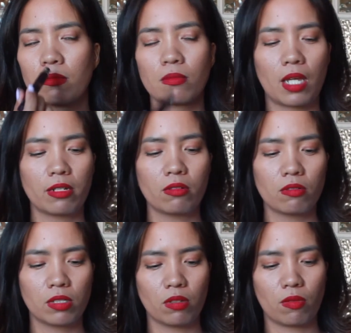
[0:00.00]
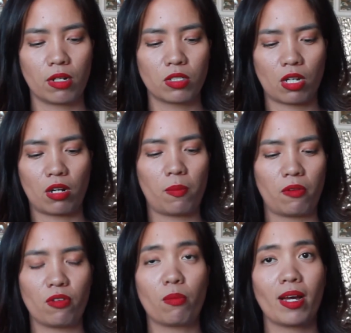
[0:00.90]
I don't really wear Zara
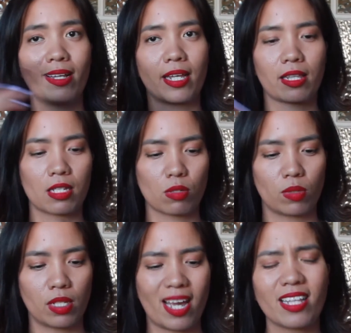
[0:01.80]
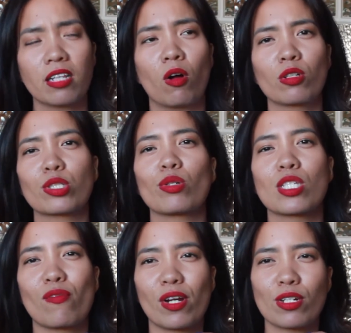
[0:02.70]
perfume, but I like this one. And also
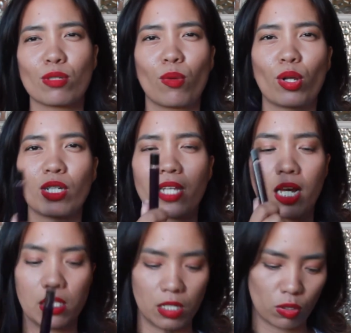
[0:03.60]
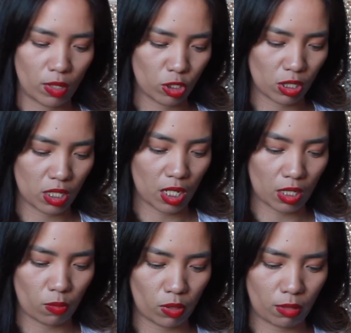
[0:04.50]
it's very small and handy, so I just
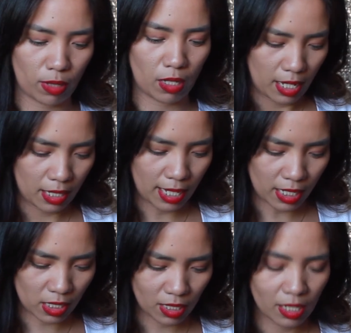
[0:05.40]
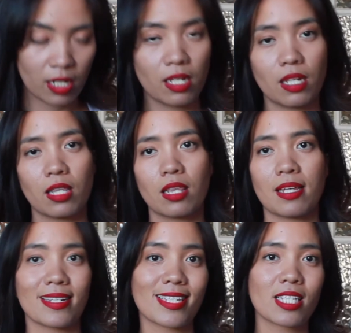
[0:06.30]
take it with me. And lastly, in
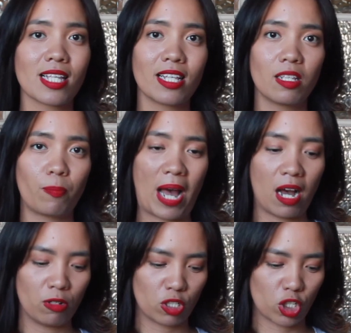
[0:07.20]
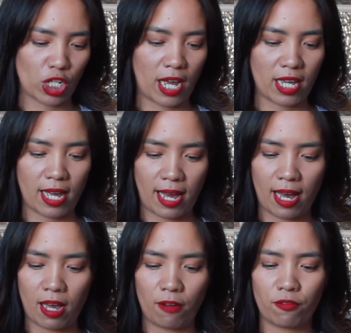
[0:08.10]
this pouch, I
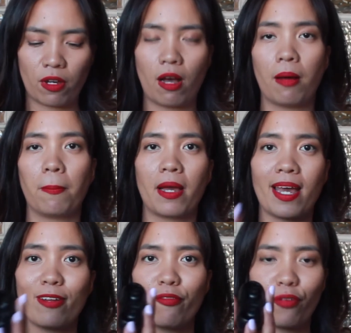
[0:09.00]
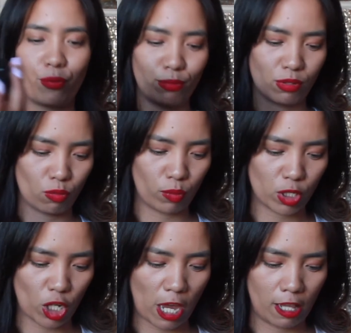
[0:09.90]
have headphones,
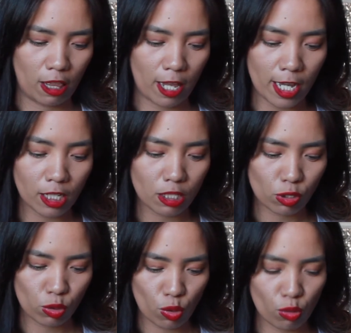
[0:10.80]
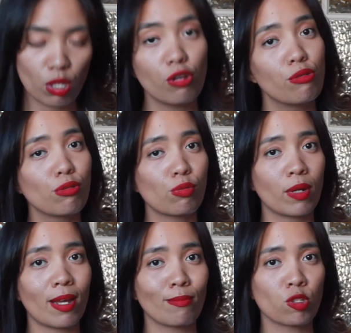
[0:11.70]
which I like to use
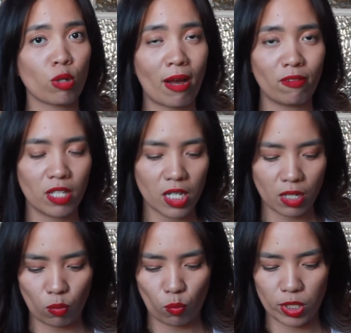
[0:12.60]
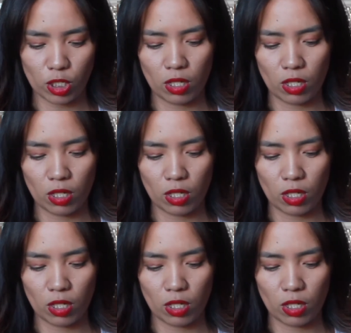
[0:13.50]
when I'm traveling with